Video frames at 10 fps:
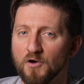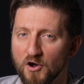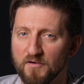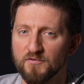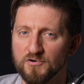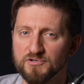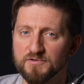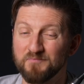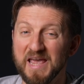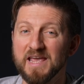
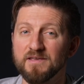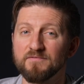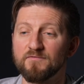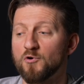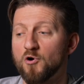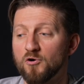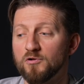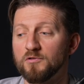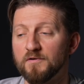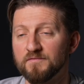offers pay for
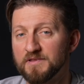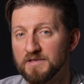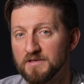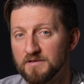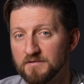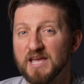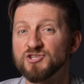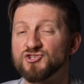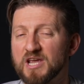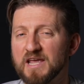all of the
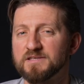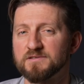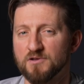edge case